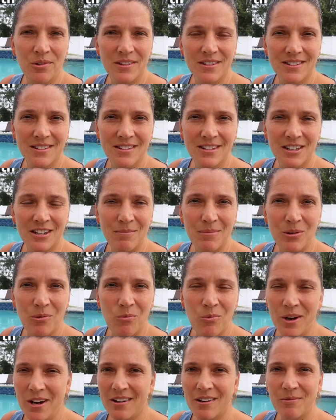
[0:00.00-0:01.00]
This is going to be
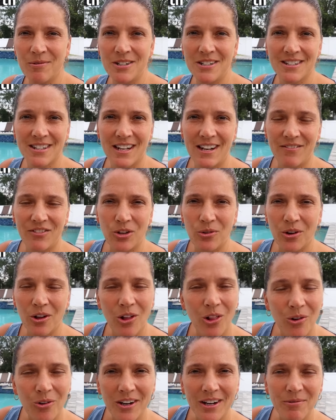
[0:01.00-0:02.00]
weird. Are we just going to have to go to
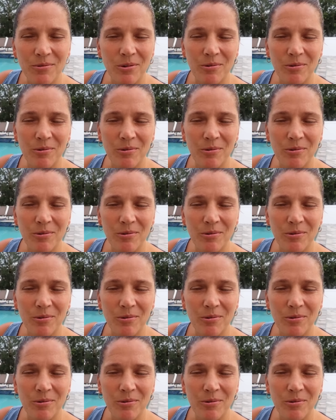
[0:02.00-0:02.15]
chlorine?